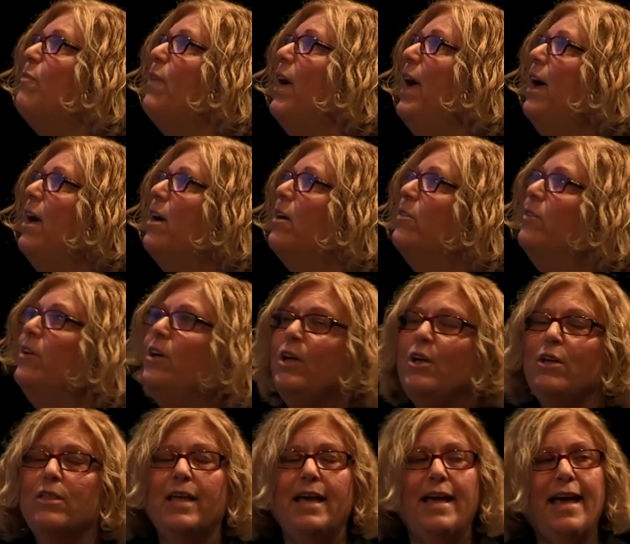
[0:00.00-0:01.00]
found,
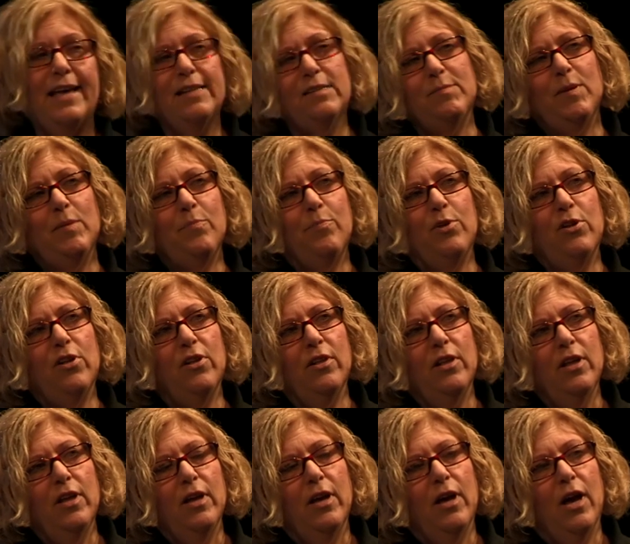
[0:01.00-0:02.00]
they asked
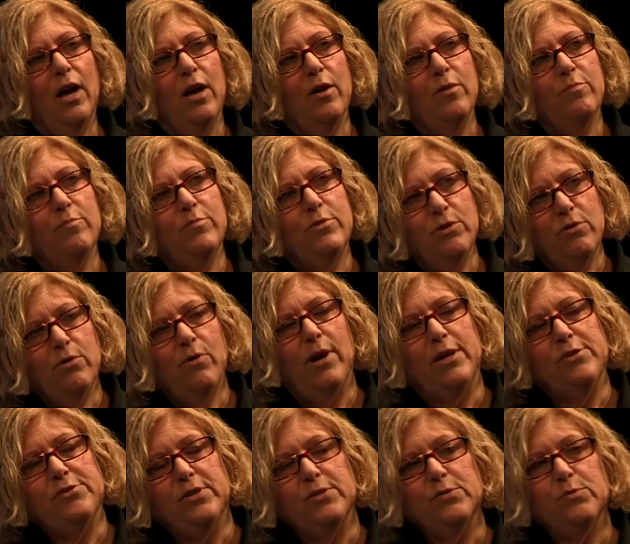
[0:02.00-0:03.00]
people two
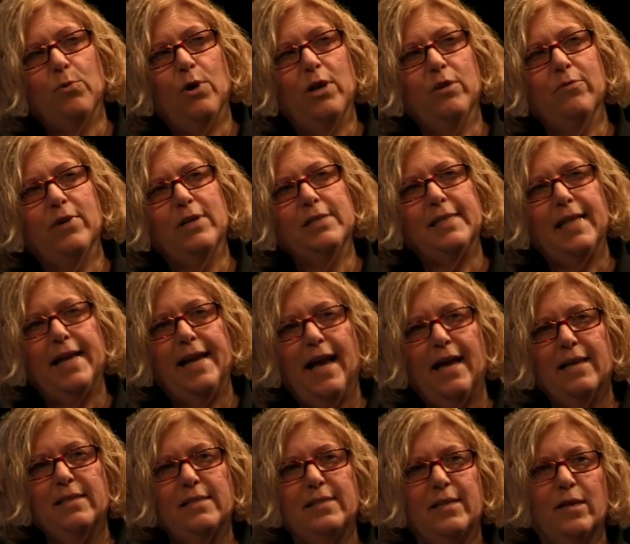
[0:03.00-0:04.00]
questions. One was they
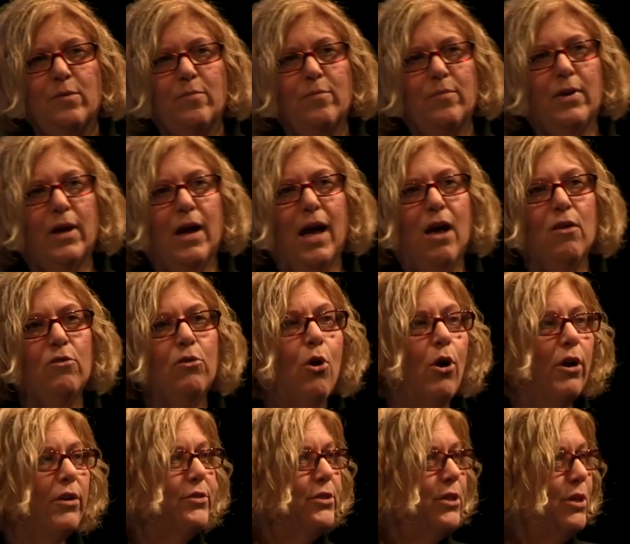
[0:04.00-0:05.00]
asked them, how
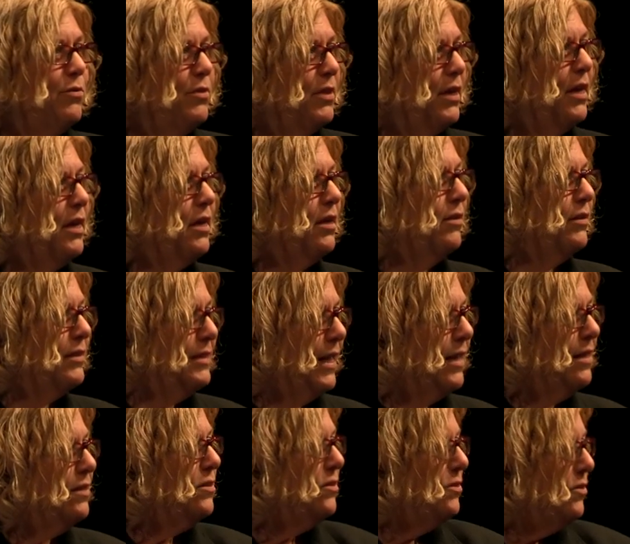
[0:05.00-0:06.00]
long do you think it'll
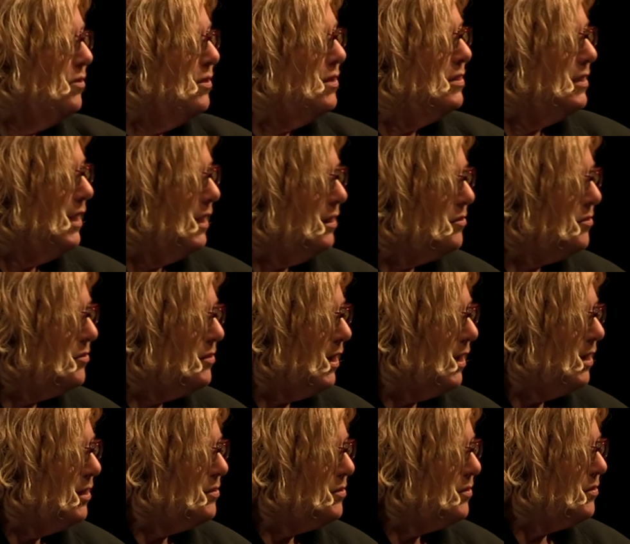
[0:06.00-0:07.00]
take to do this
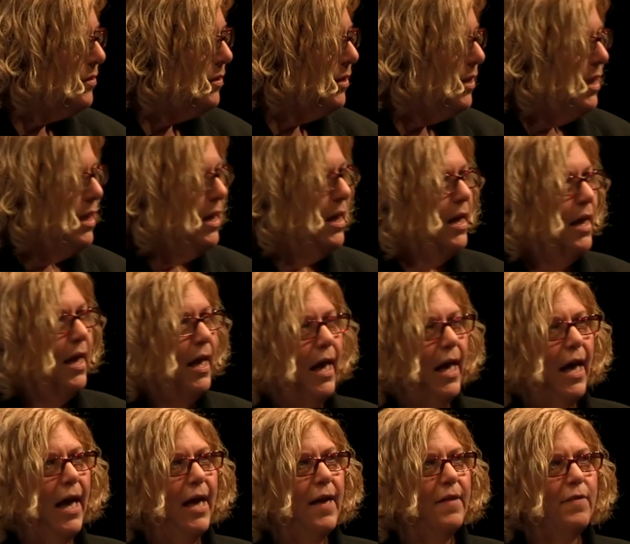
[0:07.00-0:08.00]
exercise?
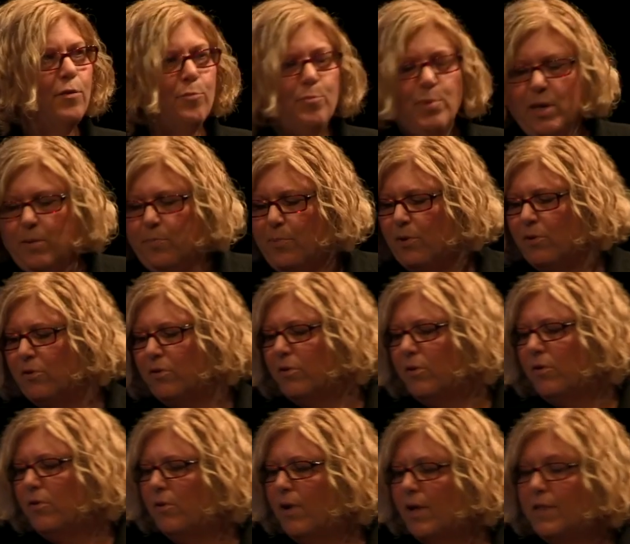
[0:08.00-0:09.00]
And the people
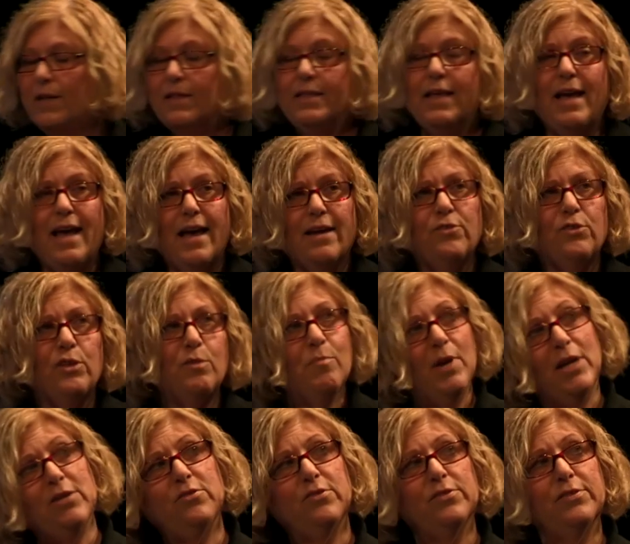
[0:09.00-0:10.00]
who, and then they actually
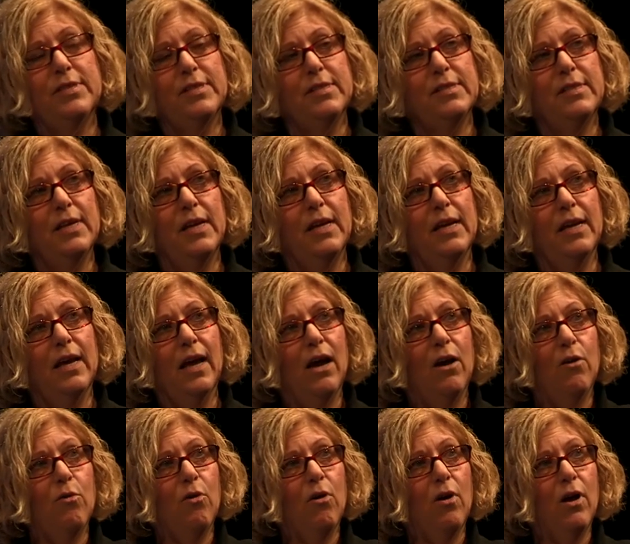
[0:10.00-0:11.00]
measured to see
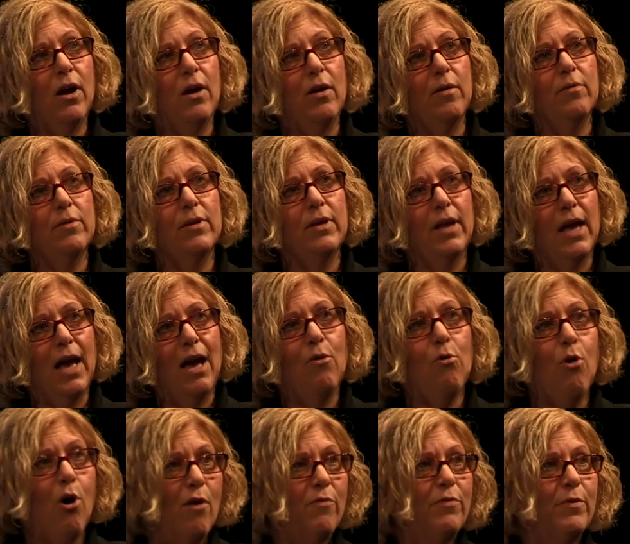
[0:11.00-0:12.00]
how
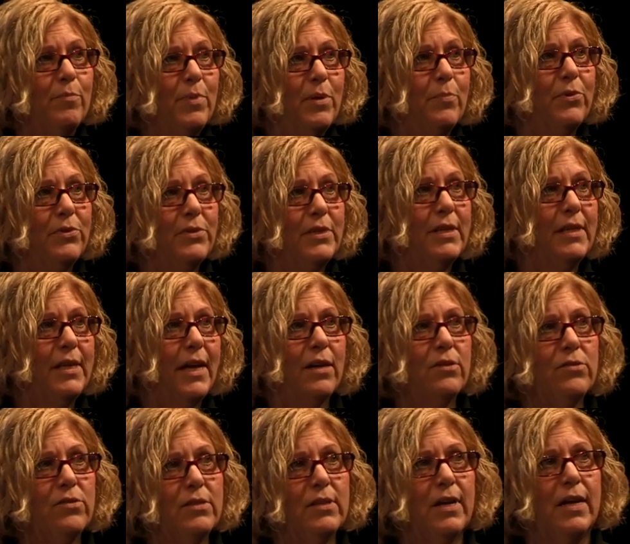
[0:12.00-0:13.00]
often people did the
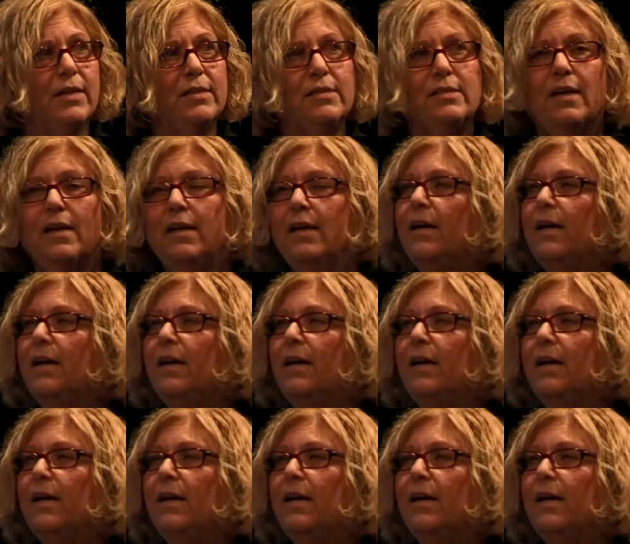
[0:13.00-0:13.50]
exercise